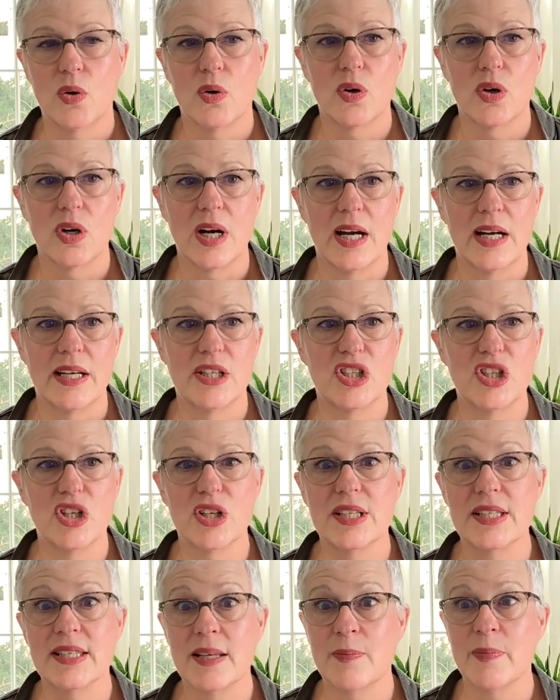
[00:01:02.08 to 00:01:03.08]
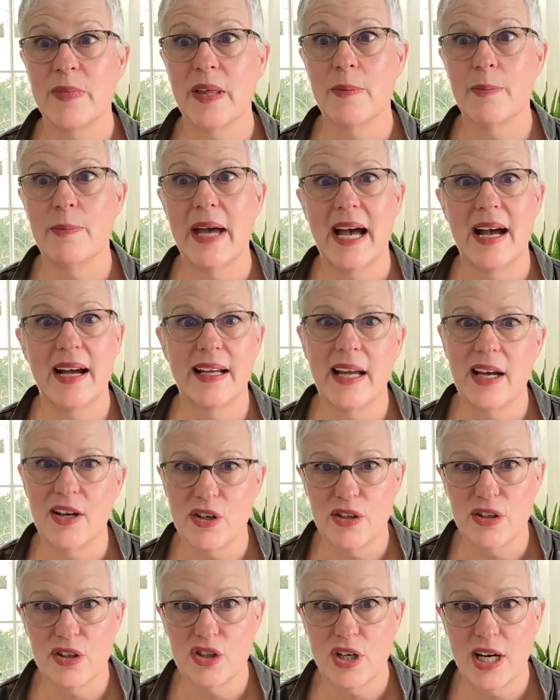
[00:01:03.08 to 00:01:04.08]
or I took something back out
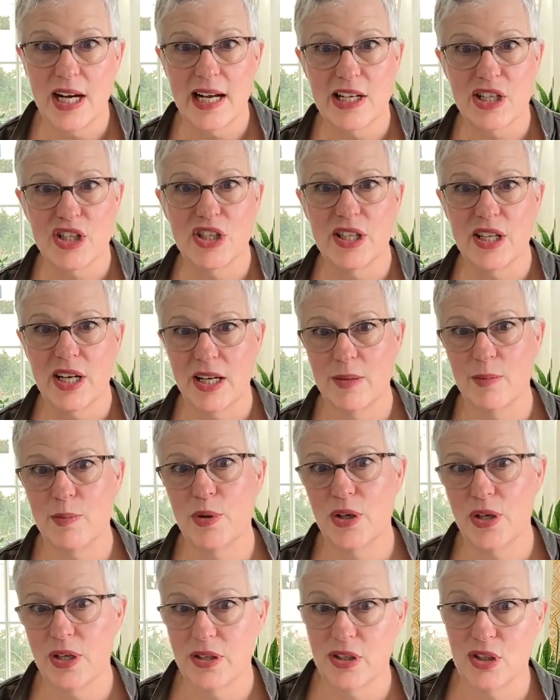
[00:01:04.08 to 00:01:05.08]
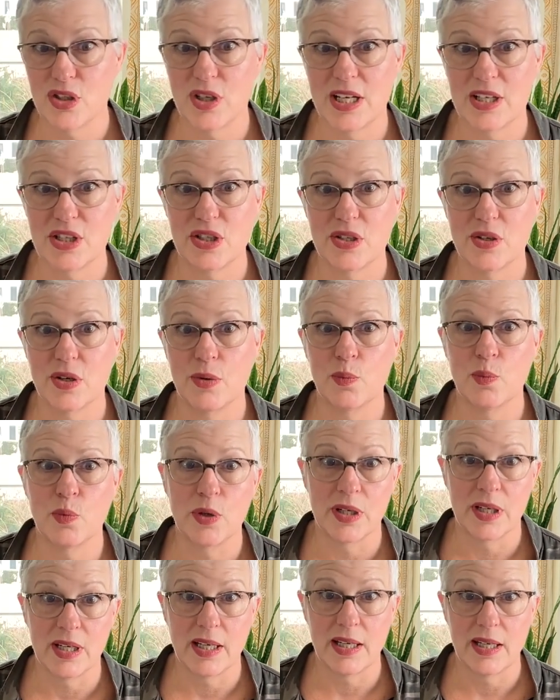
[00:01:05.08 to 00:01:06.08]
of the trash that I put in the trash so I
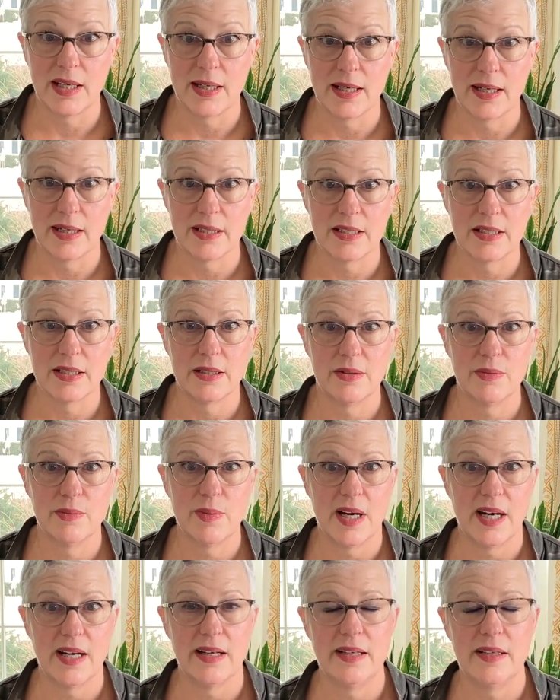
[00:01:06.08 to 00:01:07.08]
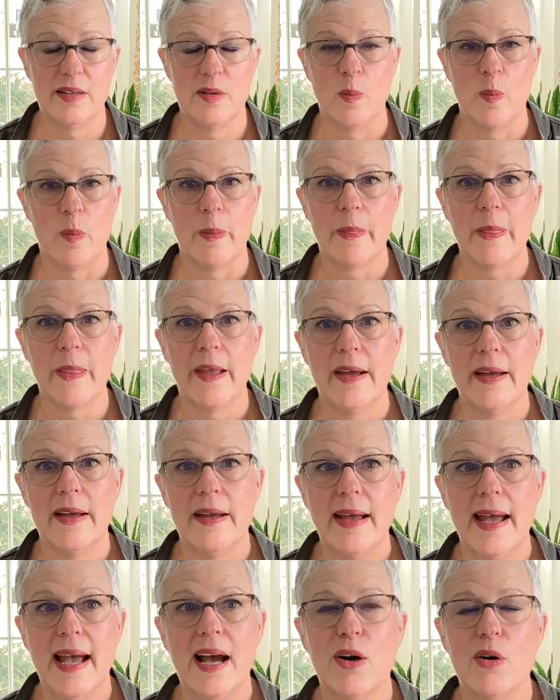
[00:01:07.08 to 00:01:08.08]
wouldn't eat it, right?
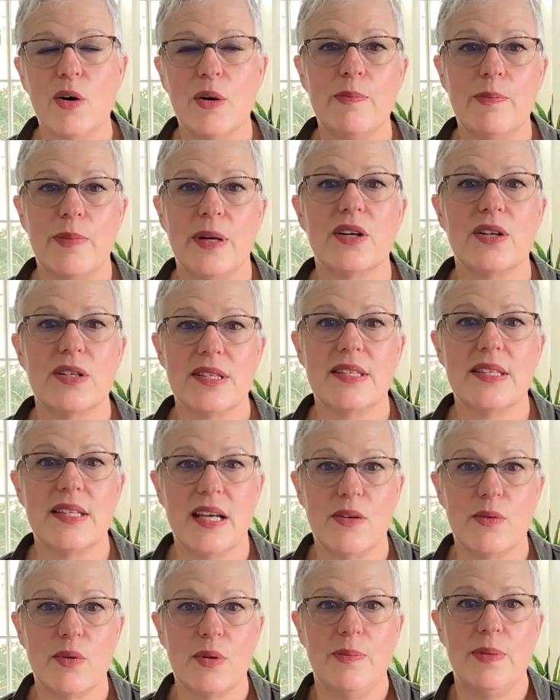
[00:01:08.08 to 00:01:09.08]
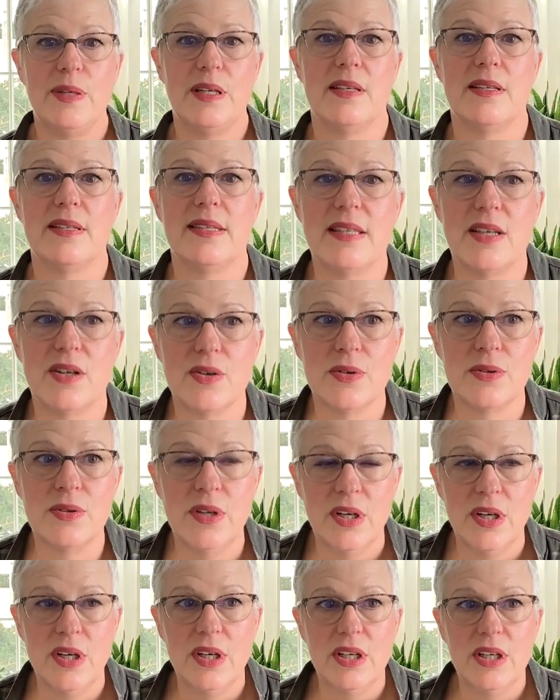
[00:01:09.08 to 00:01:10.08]
How embarrassed I would be. So,
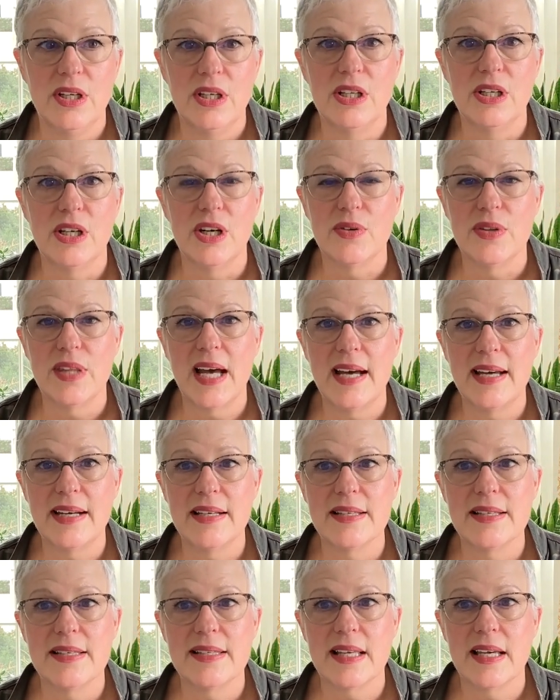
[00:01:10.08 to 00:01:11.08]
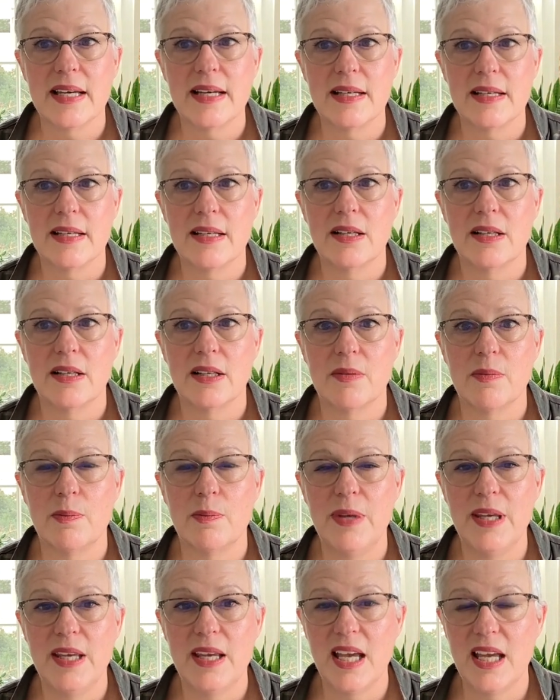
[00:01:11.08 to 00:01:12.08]
that is like
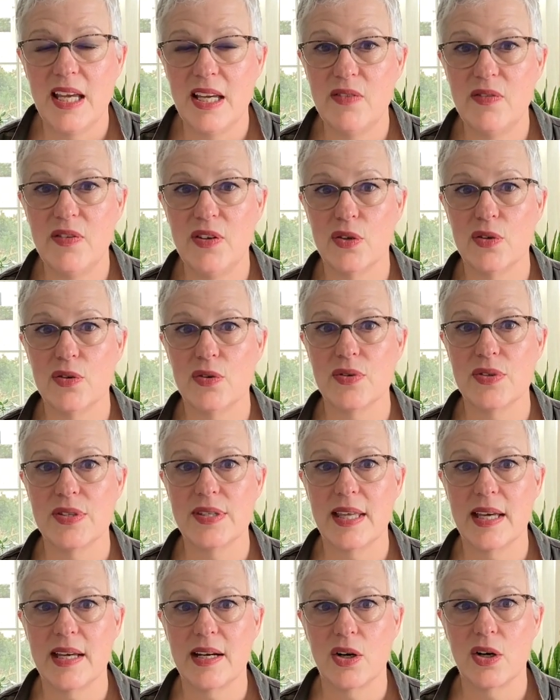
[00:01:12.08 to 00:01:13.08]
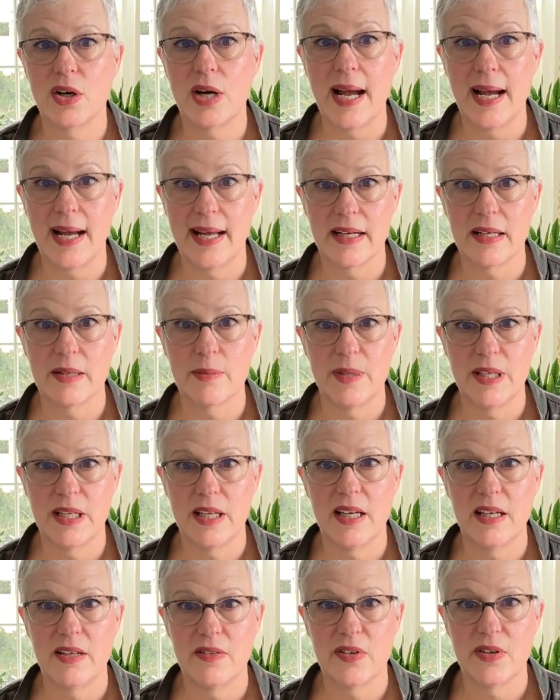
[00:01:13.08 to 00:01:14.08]
behaviors that are addict
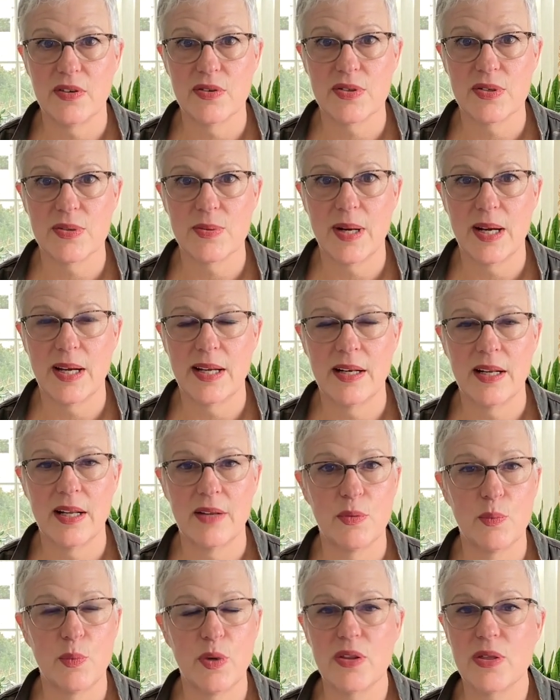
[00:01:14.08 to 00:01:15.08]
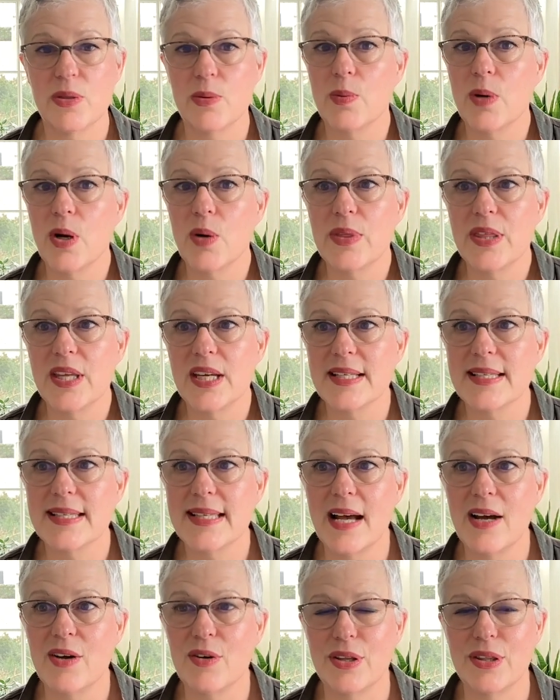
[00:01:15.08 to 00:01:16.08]
behaviors, right? We throw things
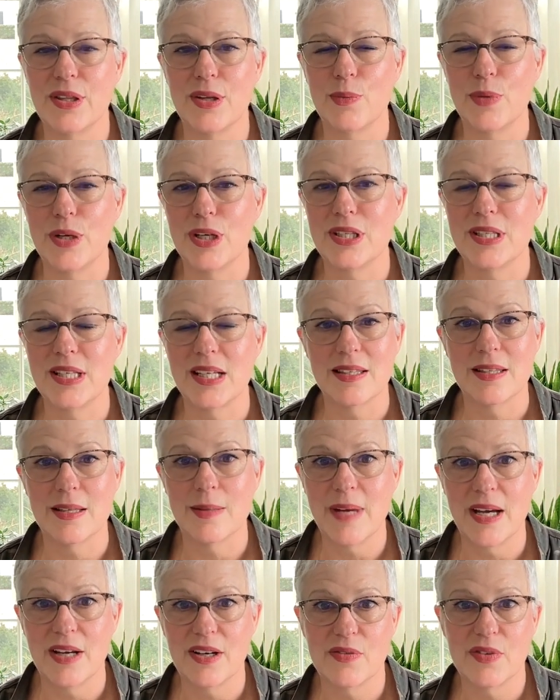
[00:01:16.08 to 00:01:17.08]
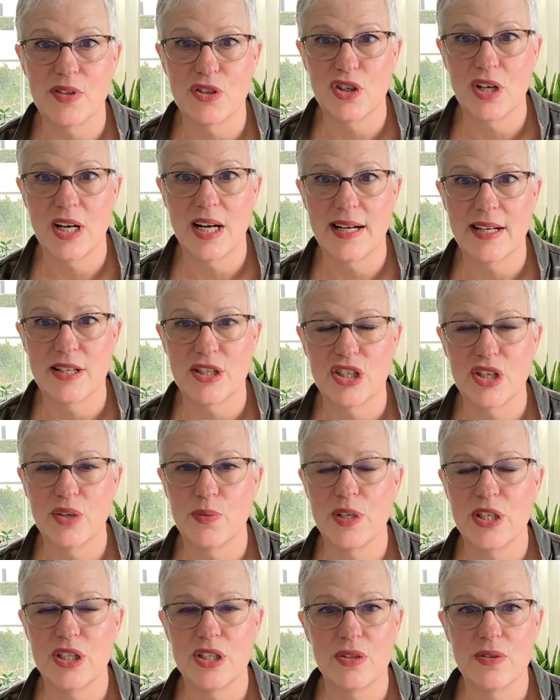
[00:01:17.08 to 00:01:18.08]
out and then we dig them out of the trash, and
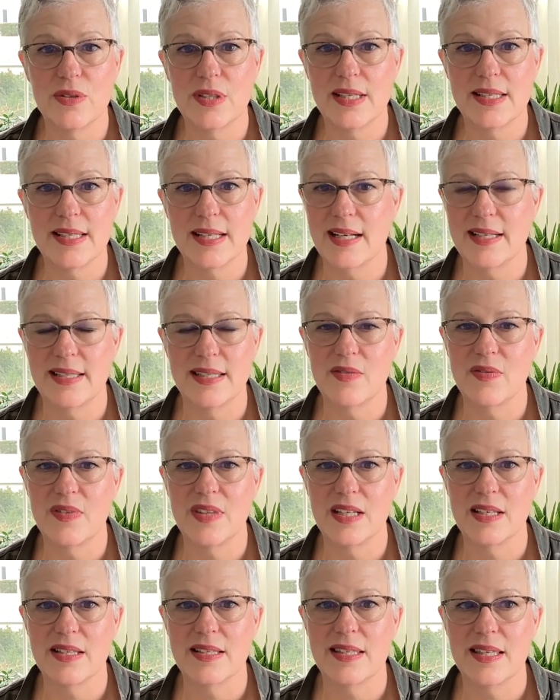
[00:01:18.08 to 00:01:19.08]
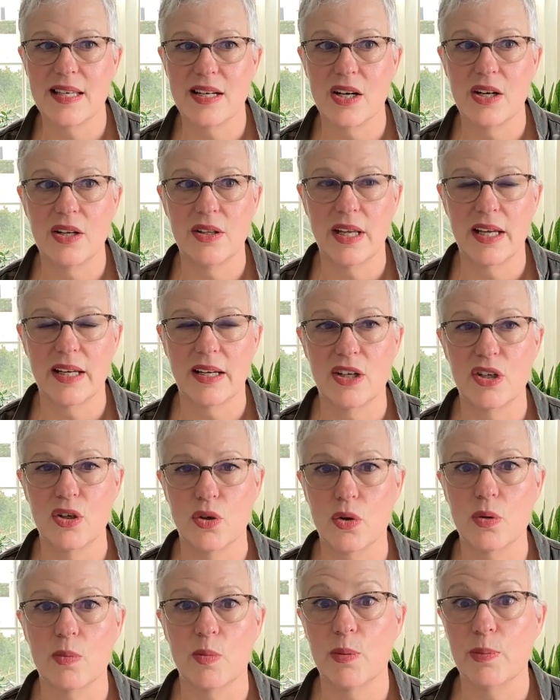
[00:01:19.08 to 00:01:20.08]
we do these kinds of things that like a
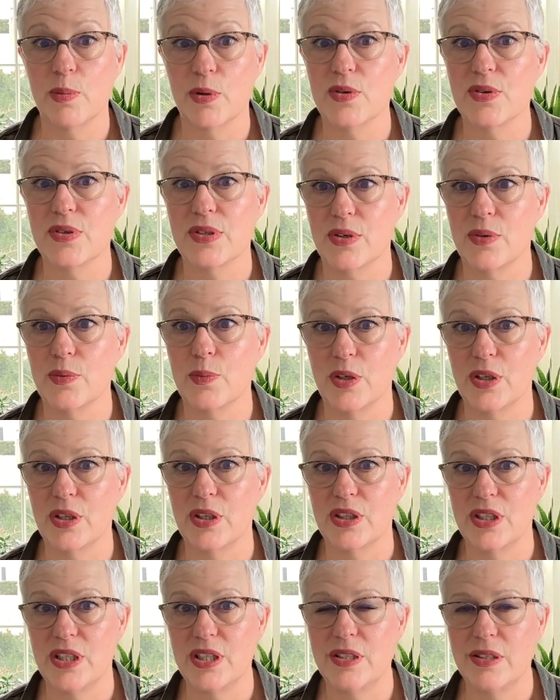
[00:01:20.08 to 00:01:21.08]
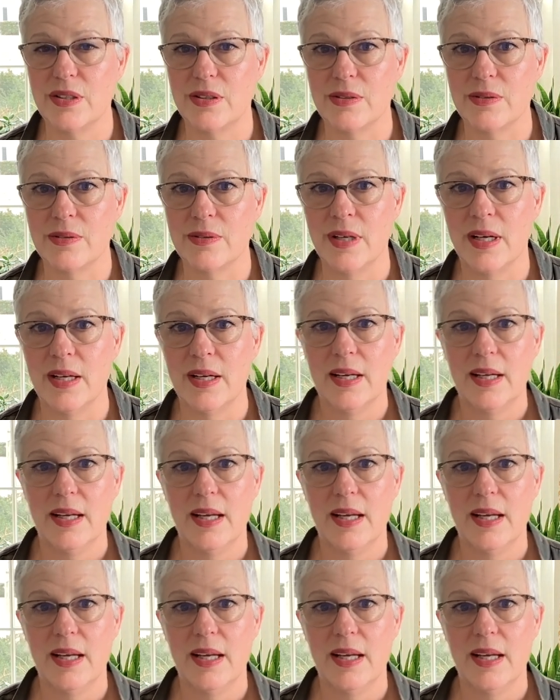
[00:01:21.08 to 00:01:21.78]
normal person wouldn't do.